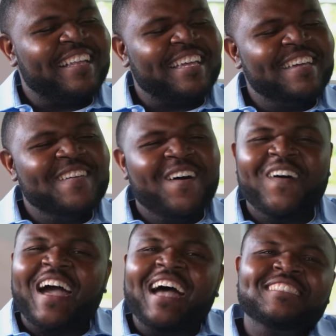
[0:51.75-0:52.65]
Oh, you
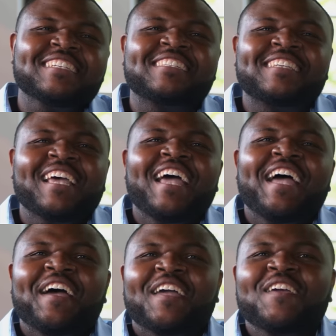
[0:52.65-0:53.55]
know, I just,
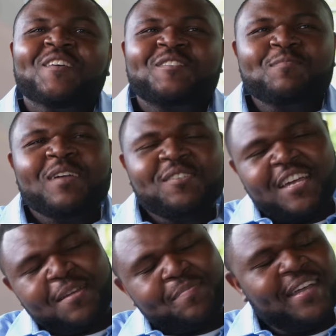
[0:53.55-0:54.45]
you know, sometimes
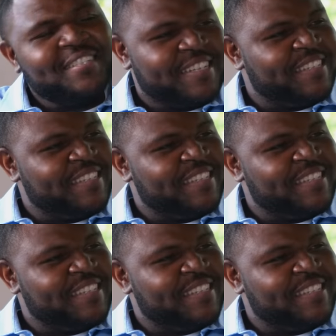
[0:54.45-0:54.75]
you got to pinch